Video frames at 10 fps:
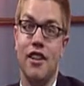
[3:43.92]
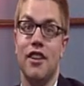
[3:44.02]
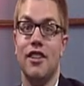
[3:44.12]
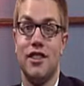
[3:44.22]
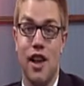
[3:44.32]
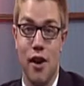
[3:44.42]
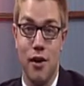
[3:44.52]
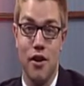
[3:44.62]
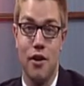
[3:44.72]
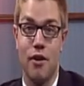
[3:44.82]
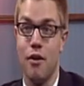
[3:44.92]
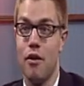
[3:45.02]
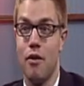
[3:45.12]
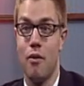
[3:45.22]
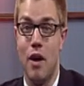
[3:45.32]
So,
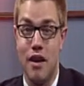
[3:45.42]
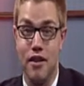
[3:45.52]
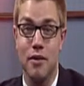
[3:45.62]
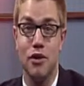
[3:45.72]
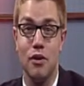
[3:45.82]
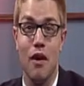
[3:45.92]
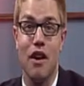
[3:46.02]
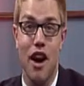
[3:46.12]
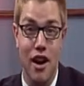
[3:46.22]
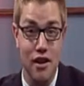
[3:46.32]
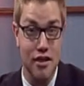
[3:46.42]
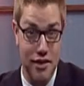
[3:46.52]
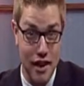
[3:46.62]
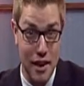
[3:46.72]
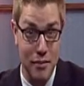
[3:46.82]
welcome to our
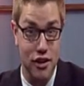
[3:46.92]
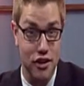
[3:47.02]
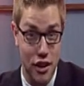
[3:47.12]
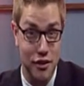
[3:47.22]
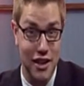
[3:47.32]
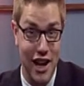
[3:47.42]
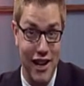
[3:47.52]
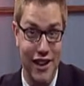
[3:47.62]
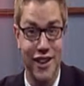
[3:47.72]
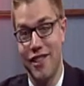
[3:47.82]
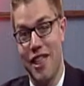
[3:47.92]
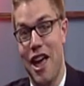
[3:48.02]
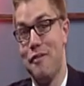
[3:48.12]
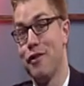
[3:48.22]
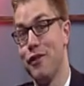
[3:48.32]
unthemed show tonight,
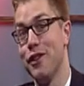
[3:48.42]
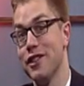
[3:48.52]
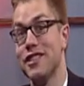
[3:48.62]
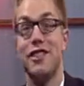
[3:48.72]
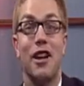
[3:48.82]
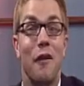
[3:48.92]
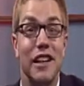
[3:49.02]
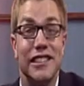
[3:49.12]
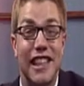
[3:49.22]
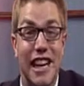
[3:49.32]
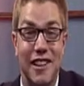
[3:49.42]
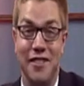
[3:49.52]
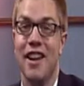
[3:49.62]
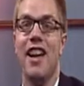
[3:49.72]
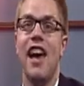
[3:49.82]
April Fools. The show is themed,
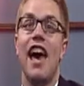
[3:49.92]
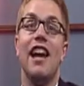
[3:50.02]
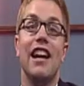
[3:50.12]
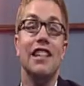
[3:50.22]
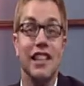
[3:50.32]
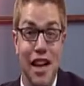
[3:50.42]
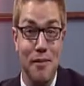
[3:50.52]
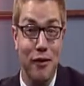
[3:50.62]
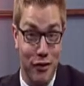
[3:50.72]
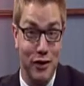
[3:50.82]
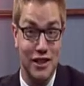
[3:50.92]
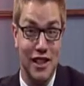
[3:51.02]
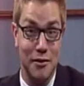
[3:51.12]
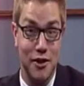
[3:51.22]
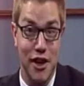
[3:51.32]
and it is an April Fools
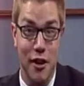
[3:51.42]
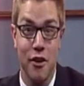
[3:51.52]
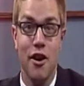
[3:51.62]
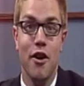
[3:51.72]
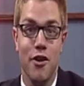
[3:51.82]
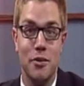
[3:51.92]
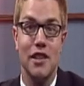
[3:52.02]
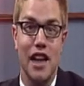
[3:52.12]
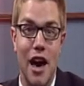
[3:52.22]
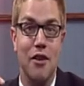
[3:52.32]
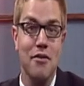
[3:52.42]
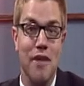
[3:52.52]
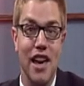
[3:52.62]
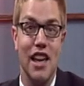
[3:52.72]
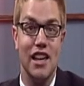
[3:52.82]
themed show, which means I will be
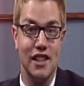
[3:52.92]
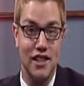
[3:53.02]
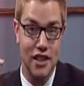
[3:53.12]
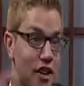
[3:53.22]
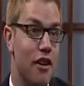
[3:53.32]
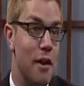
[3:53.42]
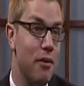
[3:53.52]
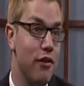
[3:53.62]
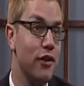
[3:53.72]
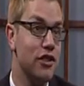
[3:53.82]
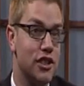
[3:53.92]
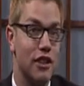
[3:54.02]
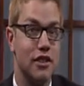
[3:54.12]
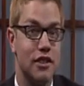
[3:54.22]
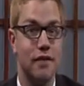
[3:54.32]
making 0 April Fools
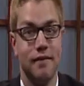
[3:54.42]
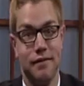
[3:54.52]
jokes.